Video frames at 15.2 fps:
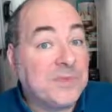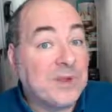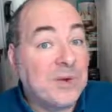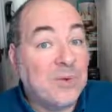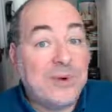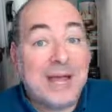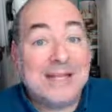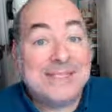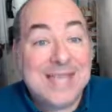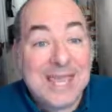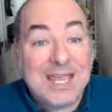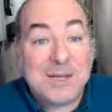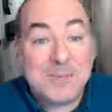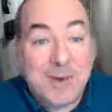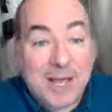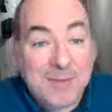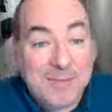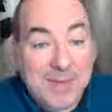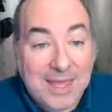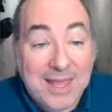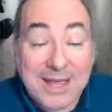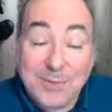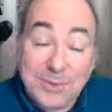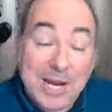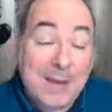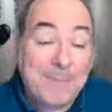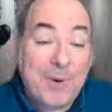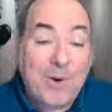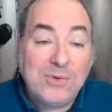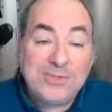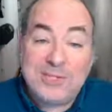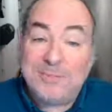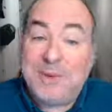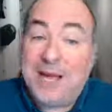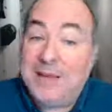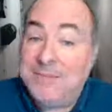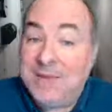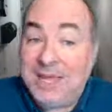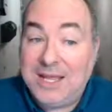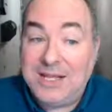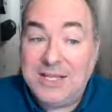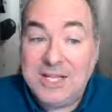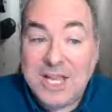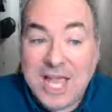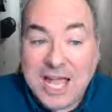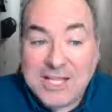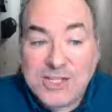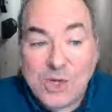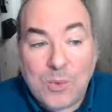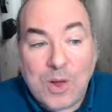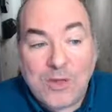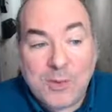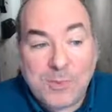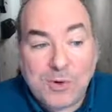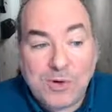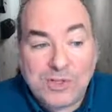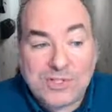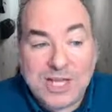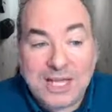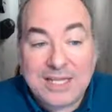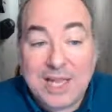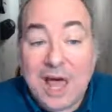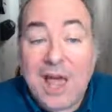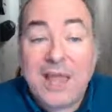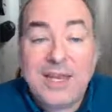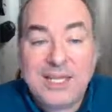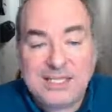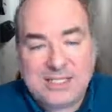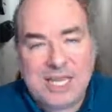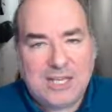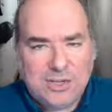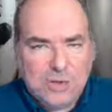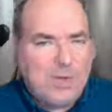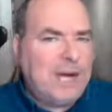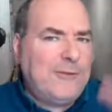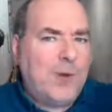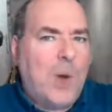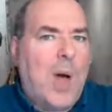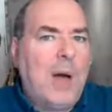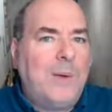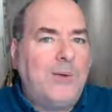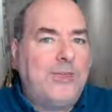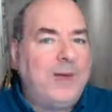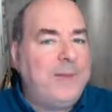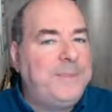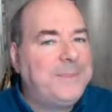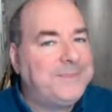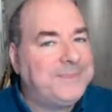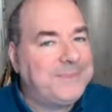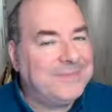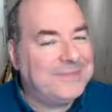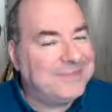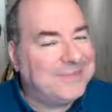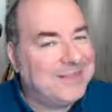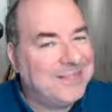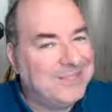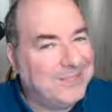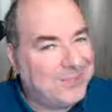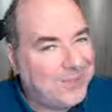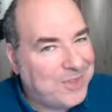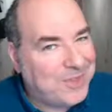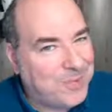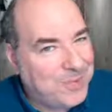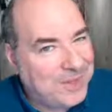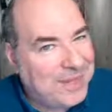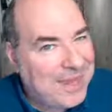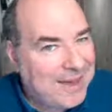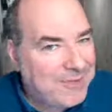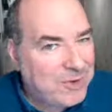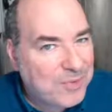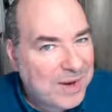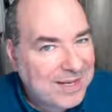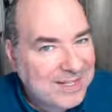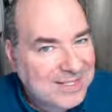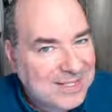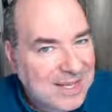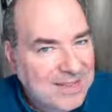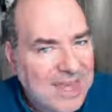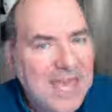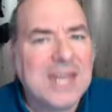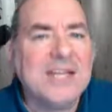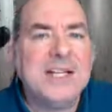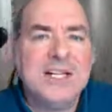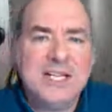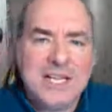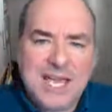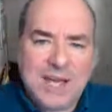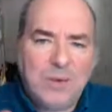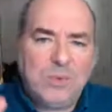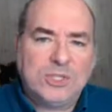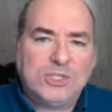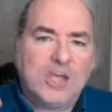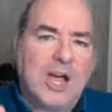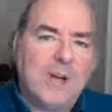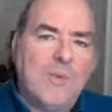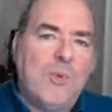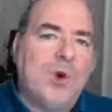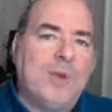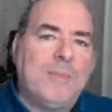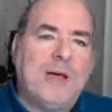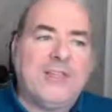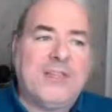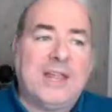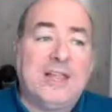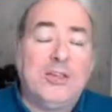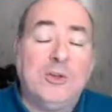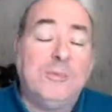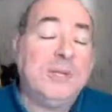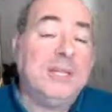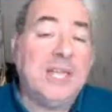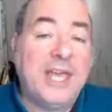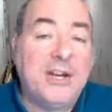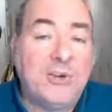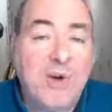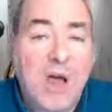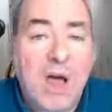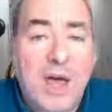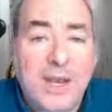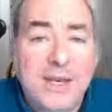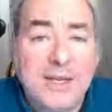were not taken by me and were not posted by me. And so while the person online has said, do whatever you want with them, do they really have the right to say that? And we'll talk more about that a little bit later on.